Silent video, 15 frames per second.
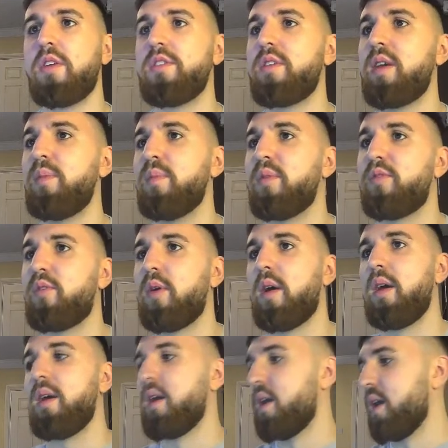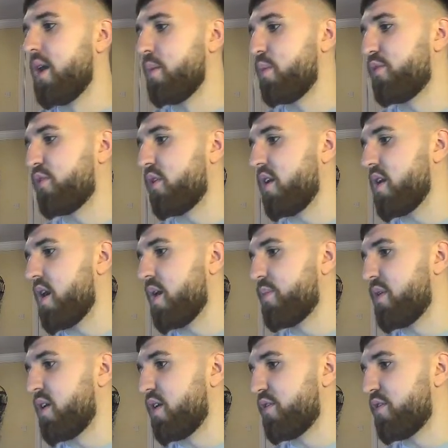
team before I hop off.